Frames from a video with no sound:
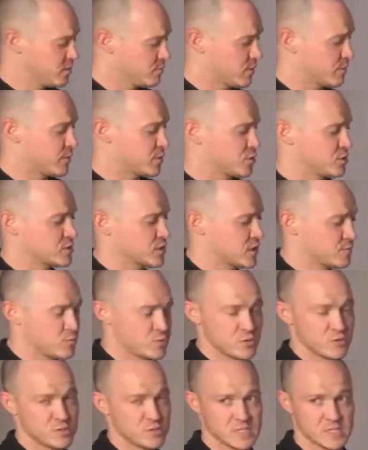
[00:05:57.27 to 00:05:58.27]
But because I'm
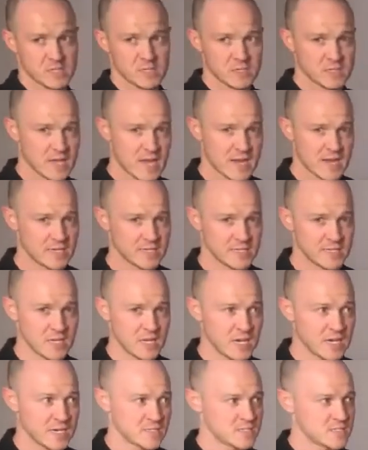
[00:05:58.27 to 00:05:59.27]
using LED
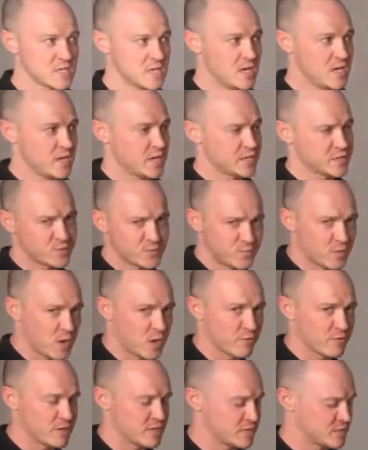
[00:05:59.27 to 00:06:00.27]
lights, it's
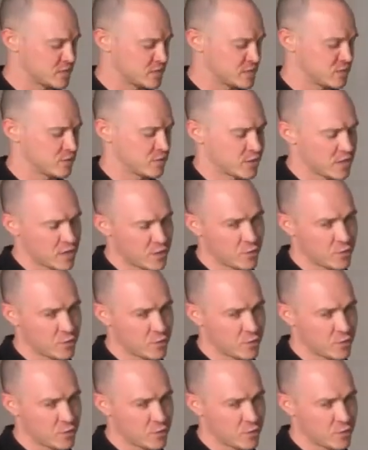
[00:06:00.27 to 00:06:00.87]
far easier to look at.